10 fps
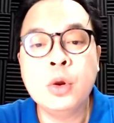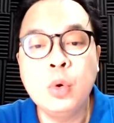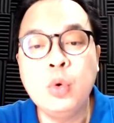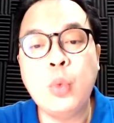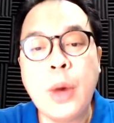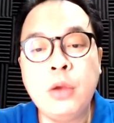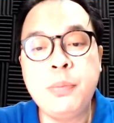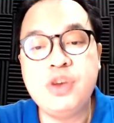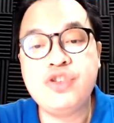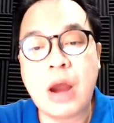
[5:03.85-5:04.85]
who will
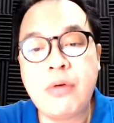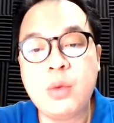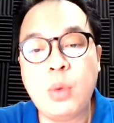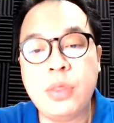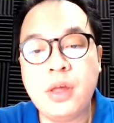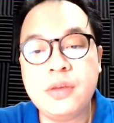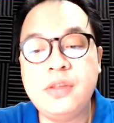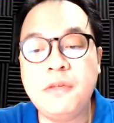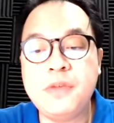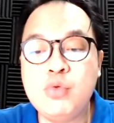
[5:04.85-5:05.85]
be sharing with us
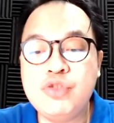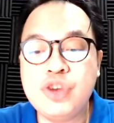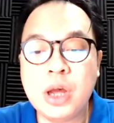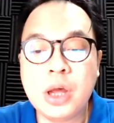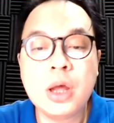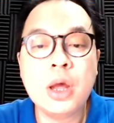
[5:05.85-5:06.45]
the future